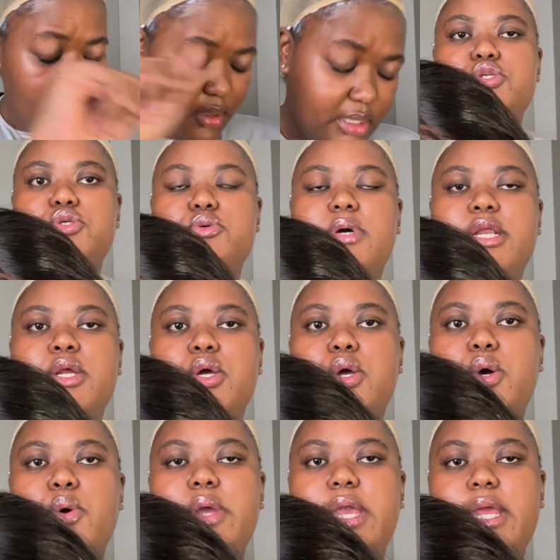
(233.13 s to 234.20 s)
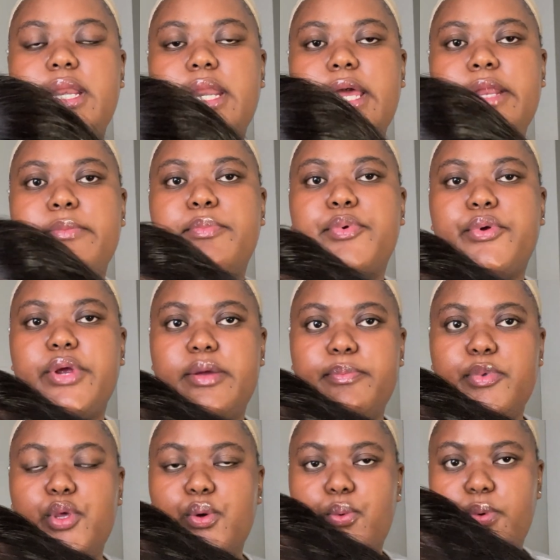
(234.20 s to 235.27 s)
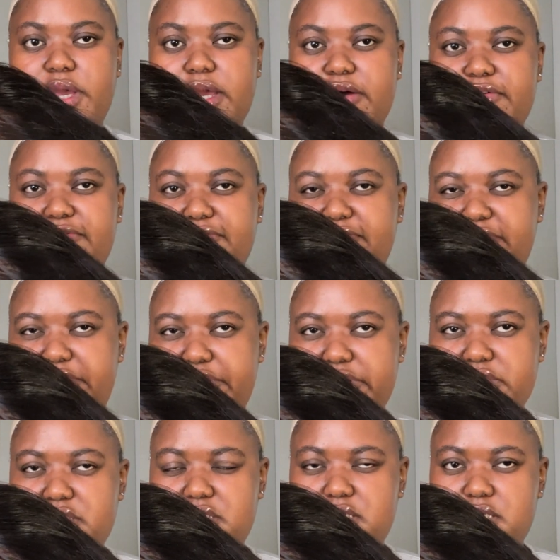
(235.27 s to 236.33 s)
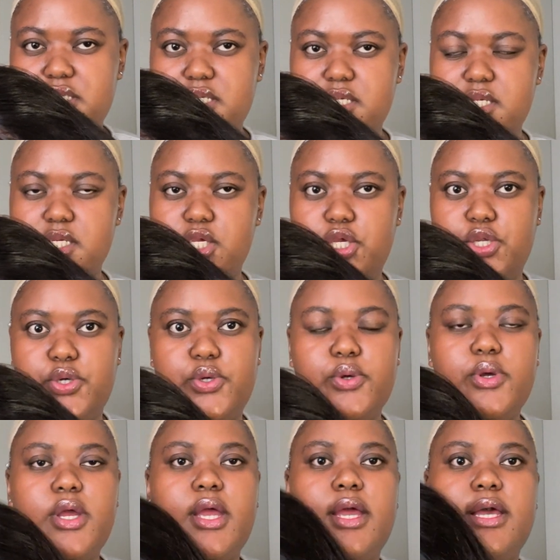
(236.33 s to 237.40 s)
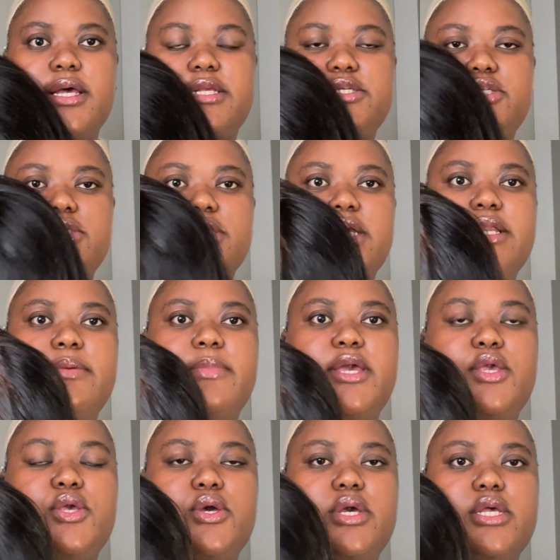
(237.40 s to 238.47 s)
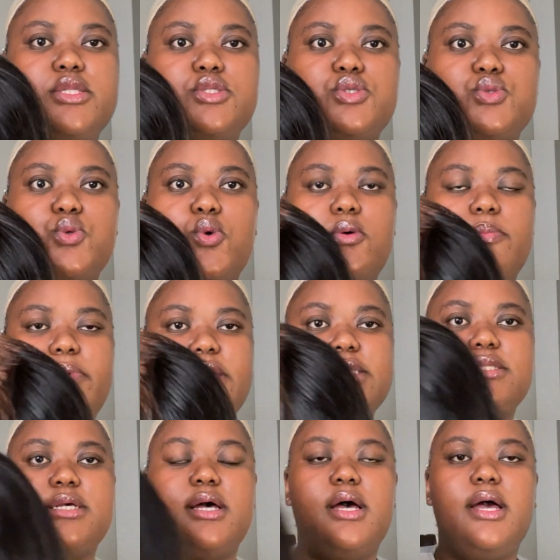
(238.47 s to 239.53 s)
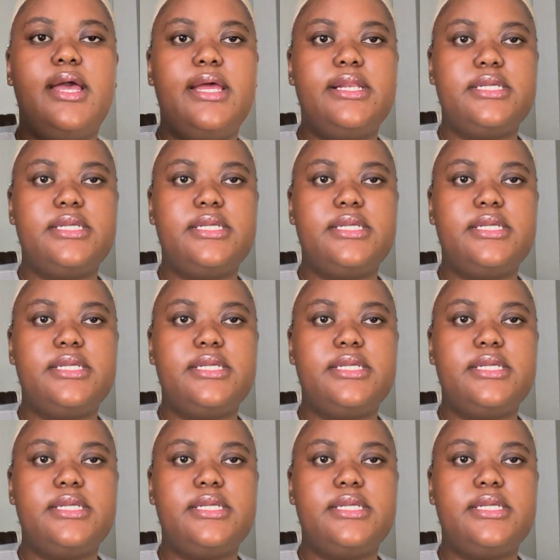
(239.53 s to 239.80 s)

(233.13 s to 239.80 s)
You do want to go in and prep your wig first. You know, it's just gonna make your install better and